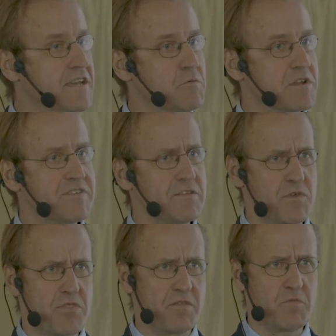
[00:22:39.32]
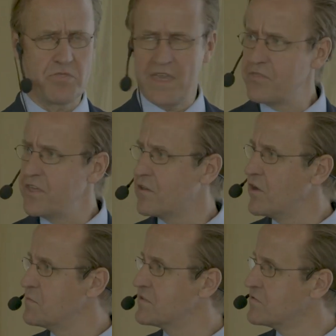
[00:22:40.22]
He would have said, we think the
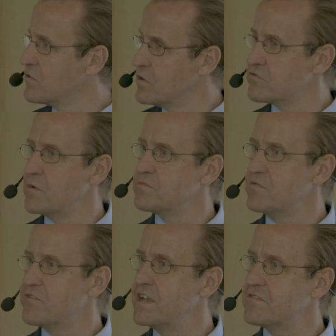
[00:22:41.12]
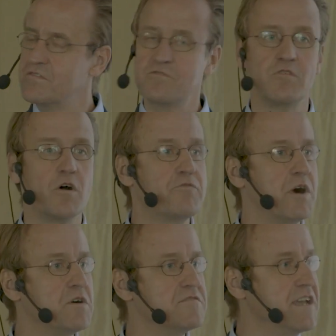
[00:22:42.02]
economy is in doldrums, inflation is too low for
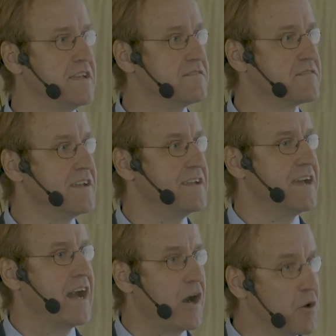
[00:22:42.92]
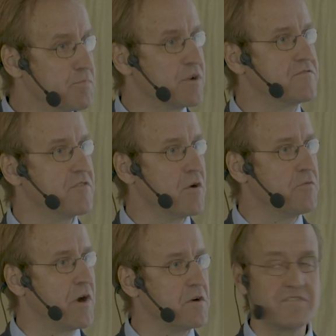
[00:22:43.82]
our taste, output is too low
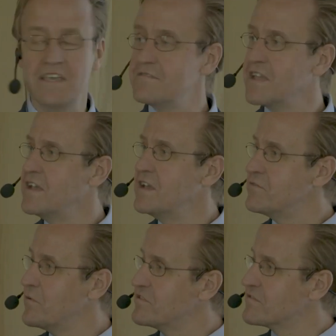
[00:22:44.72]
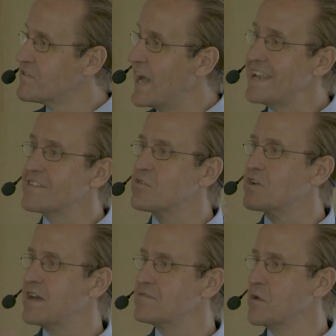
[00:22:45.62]
for our taste, we have decided to
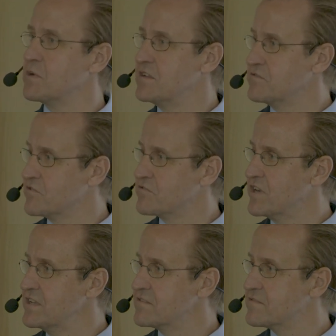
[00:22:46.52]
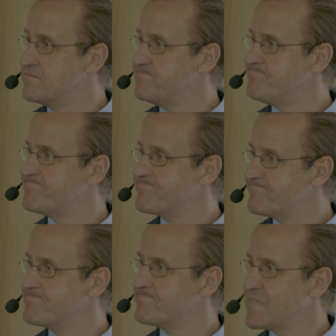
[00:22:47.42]
cut nominal interest rates.
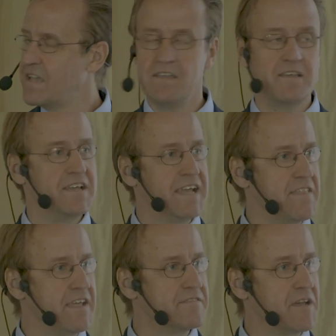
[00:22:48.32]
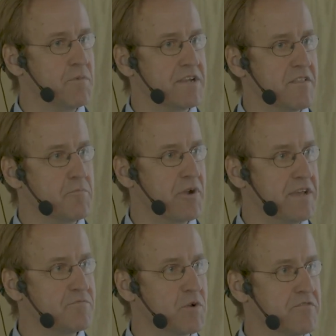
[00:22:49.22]
And then somebody in the
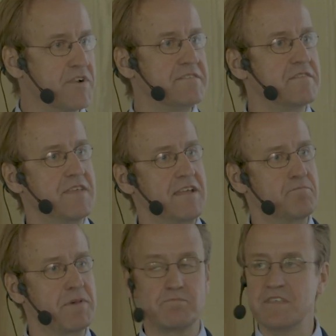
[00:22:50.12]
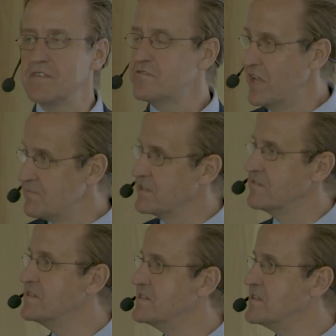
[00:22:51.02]
press would have raised his hand, but Mr. Chairman,
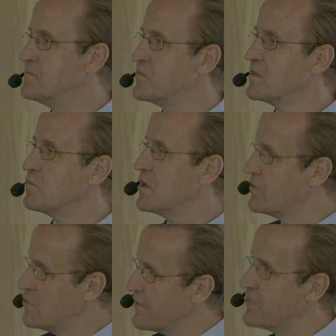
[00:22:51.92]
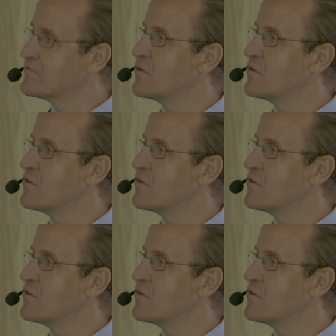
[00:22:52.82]
you had this